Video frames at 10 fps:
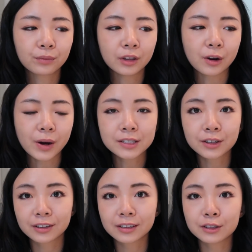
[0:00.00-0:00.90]
You know, I
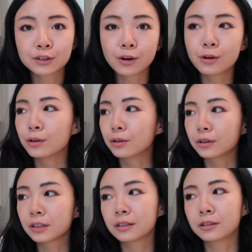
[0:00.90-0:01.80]
certainly
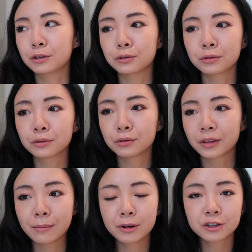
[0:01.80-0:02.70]
don't do
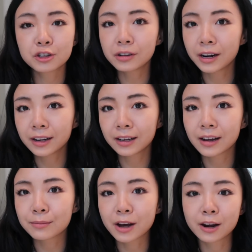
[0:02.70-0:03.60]
that much
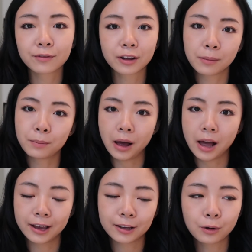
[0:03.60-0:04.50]
trading. I'm kind of like a
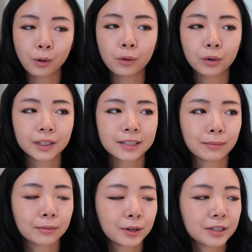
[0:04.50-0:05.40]
buy and hold
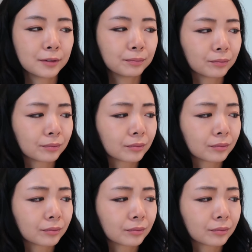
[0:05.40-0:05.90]
type of person.